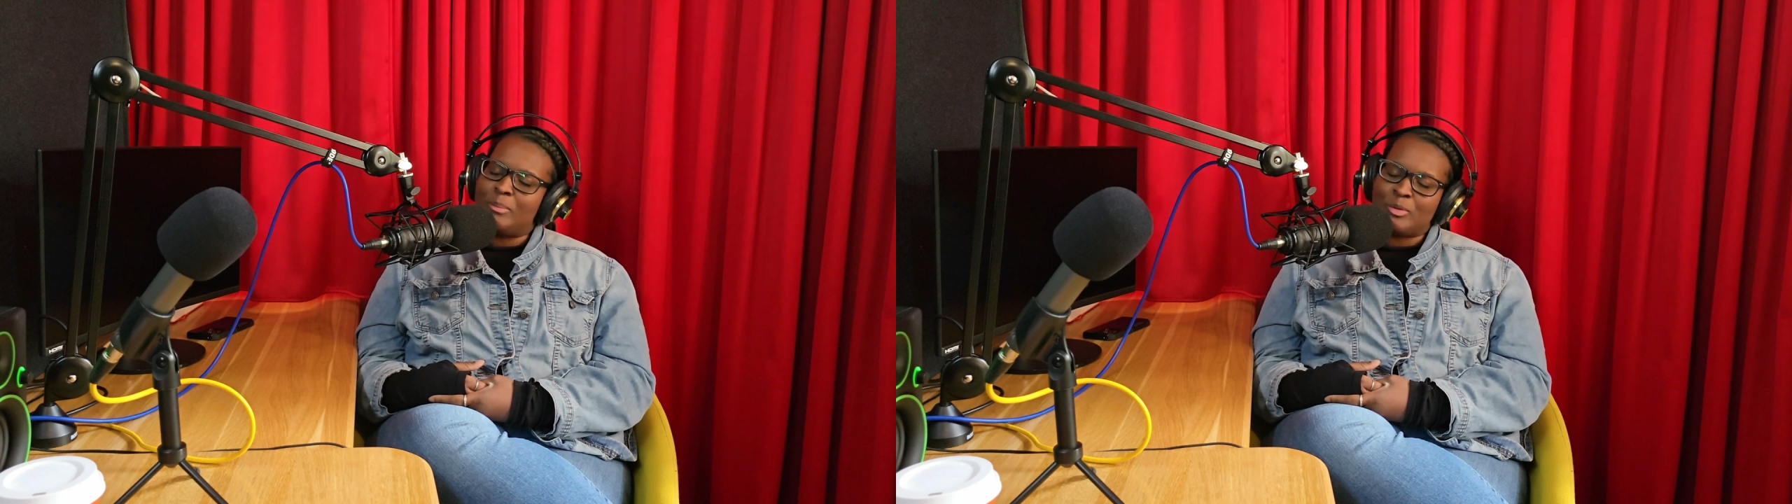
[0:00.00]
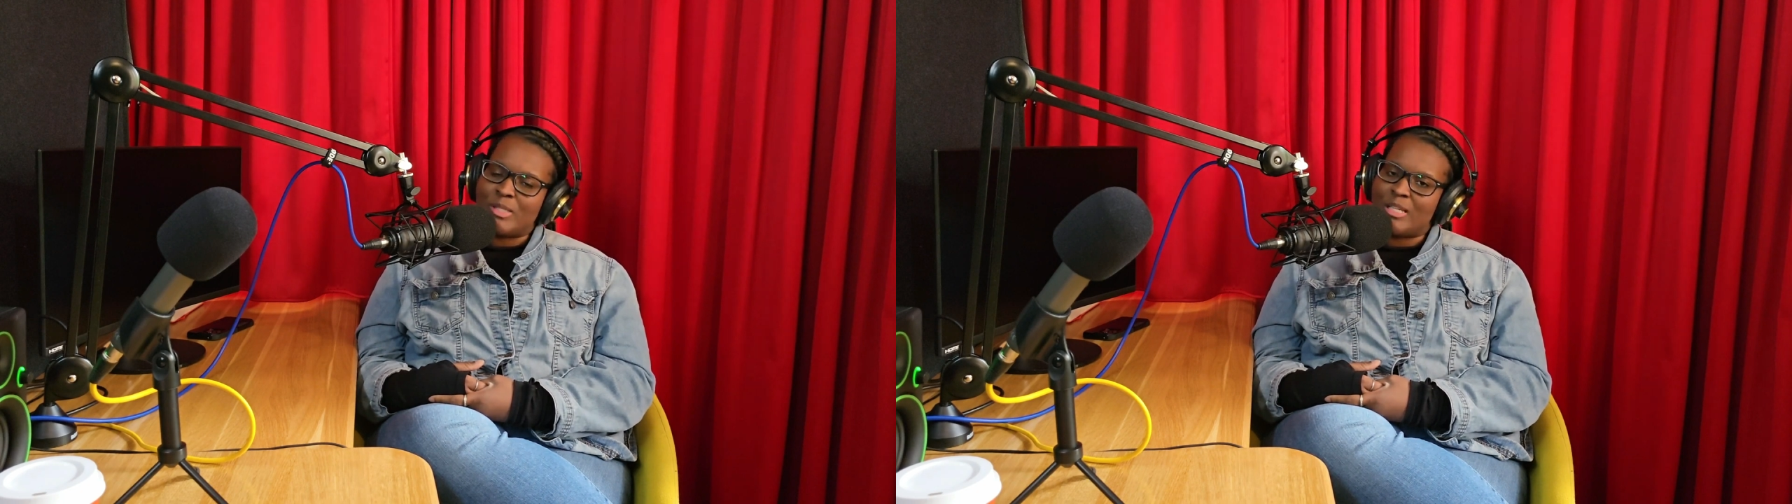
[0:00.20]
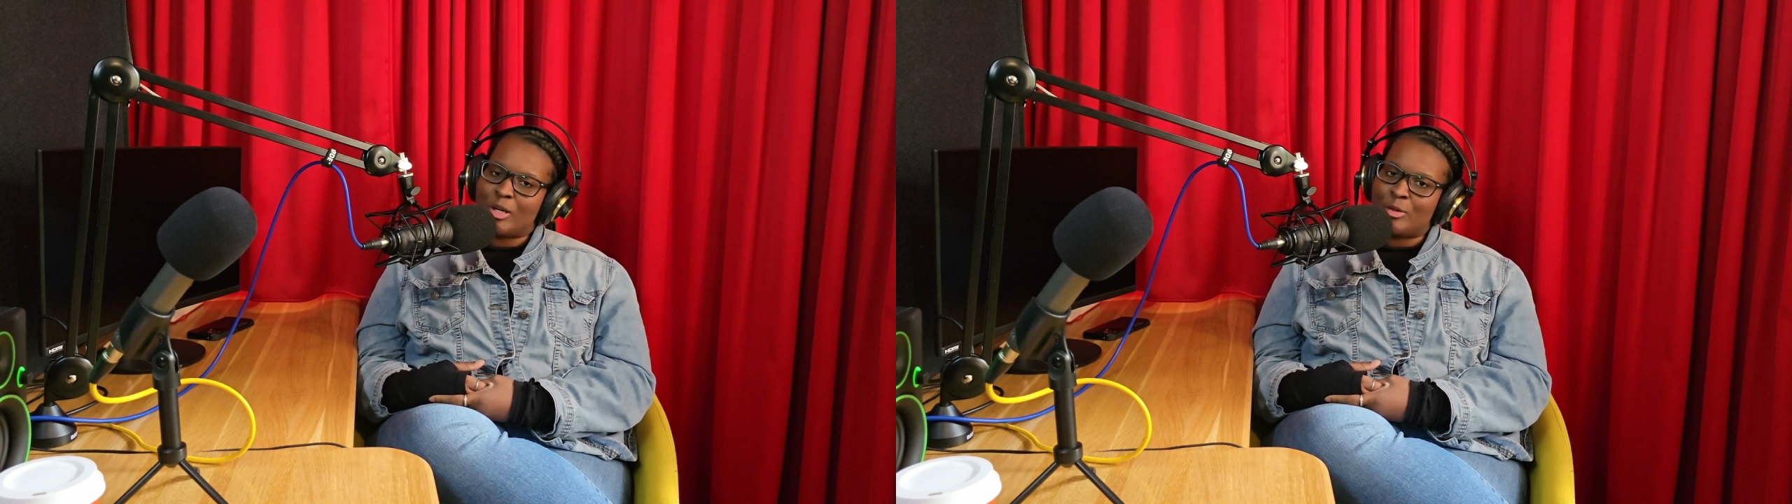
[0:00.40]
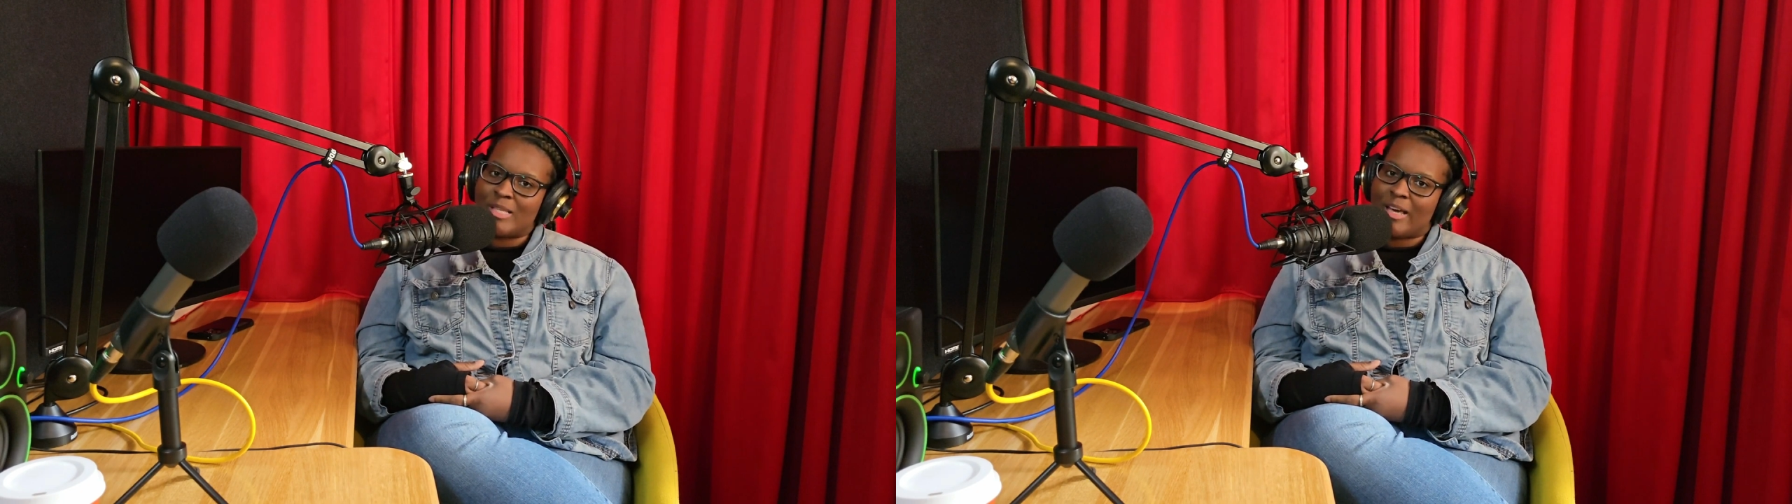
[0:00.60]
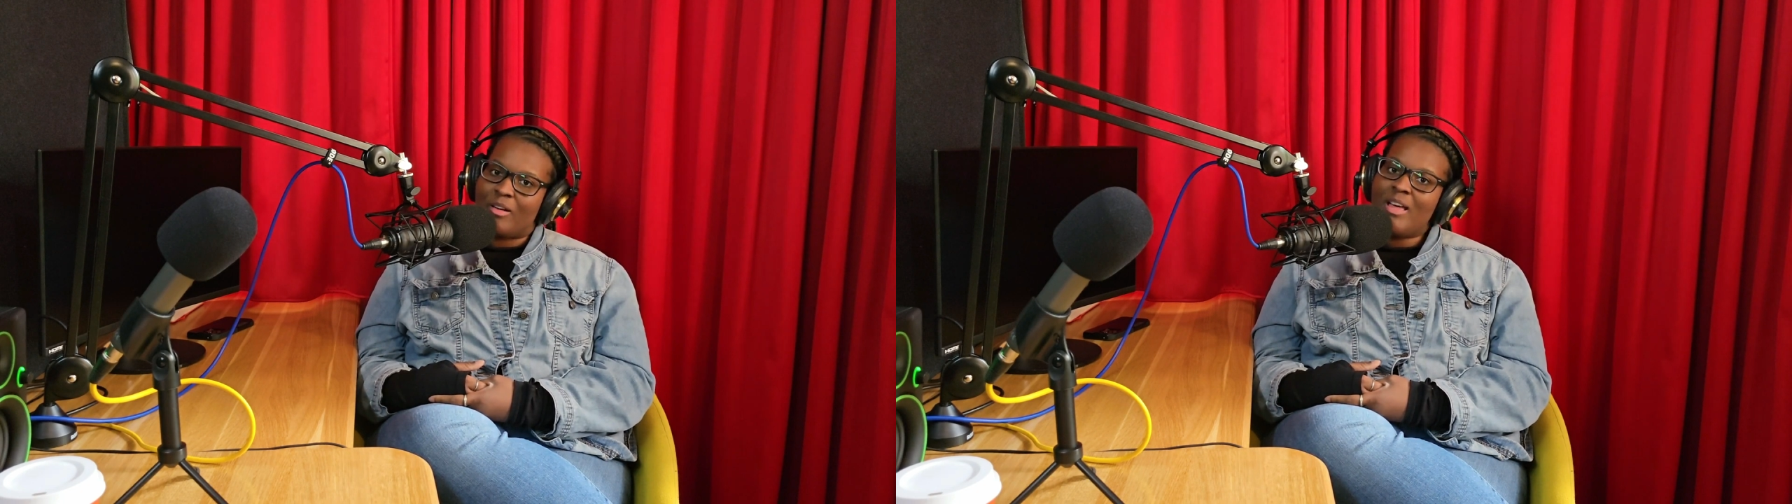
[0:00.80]
boutique
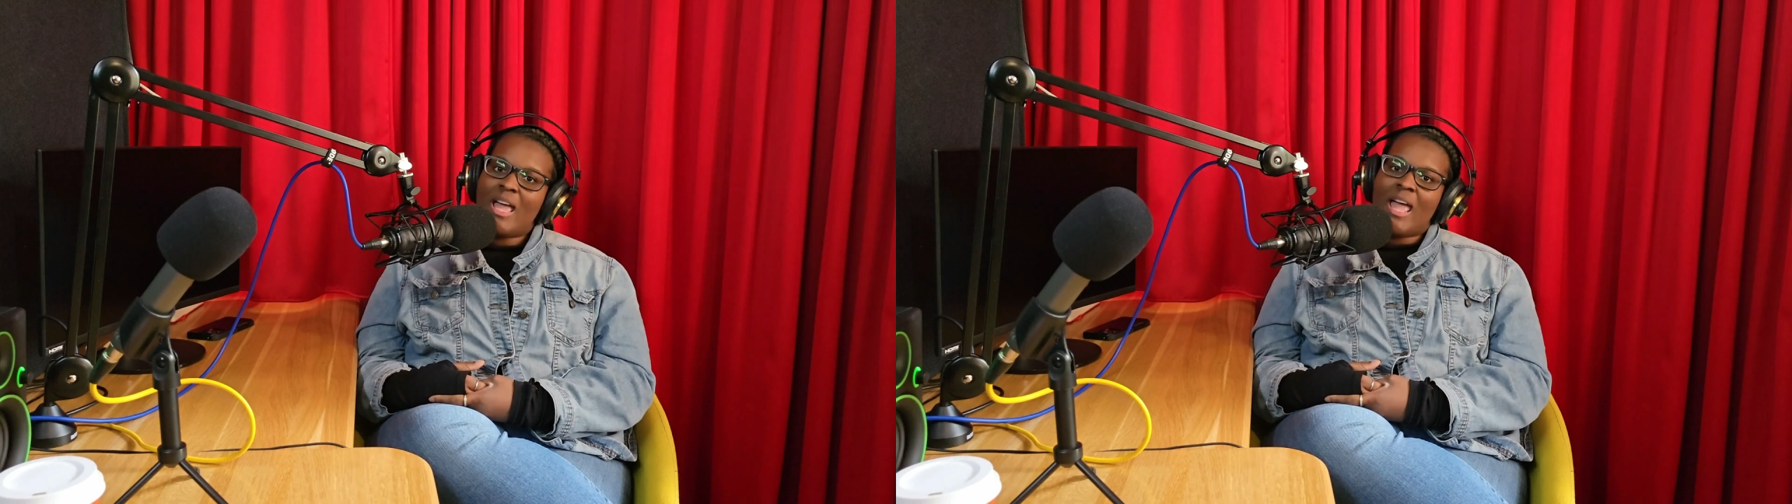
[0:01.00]
hotel,